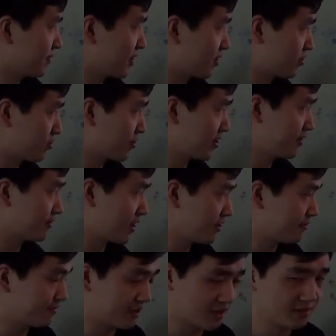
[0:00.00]
growing very
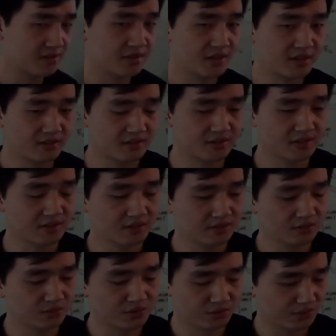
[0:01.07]
fast, and
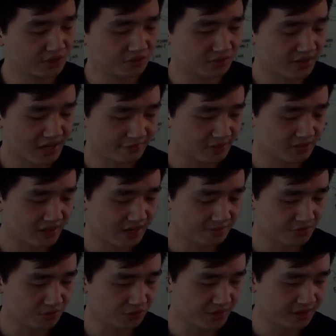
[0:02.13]
we don't have the
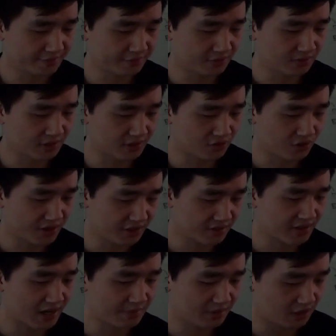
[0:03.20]
time to wait for the training
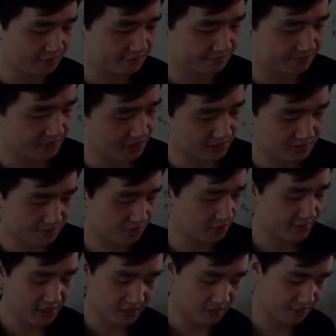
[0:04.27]
time of a support
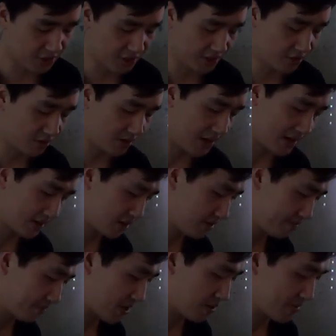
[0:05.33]
vector machine or
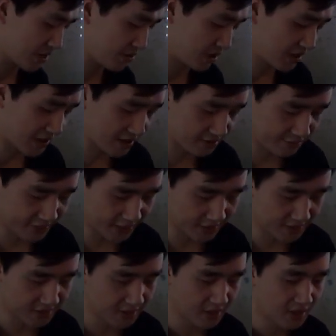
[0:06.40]
other parametric
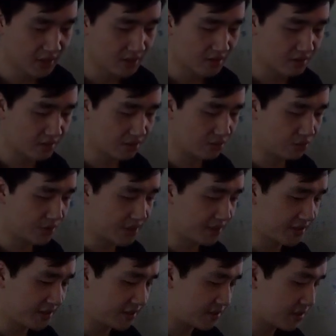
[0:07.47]
classifiers. So we
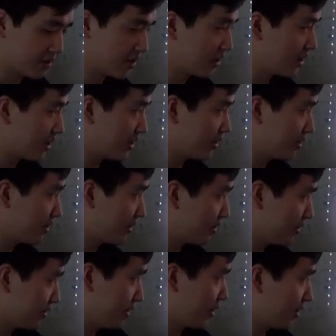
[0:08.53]
need
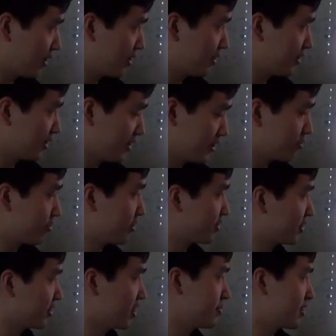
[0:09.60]
nearest
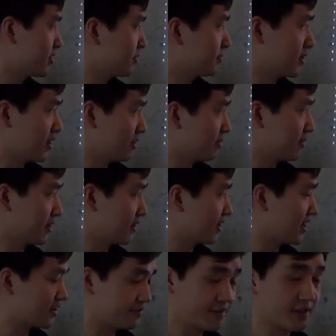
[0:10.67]
neighbor
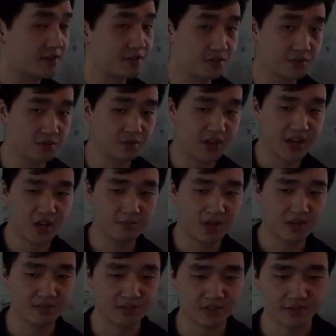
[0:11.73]
classifiers to help
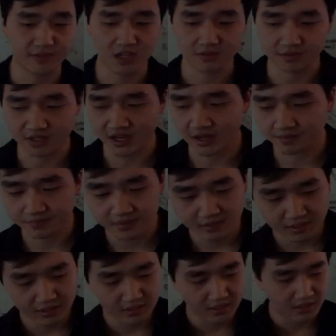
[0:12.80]
us save a lot of time.
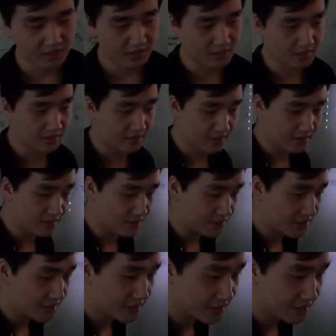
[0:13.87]
And sorry,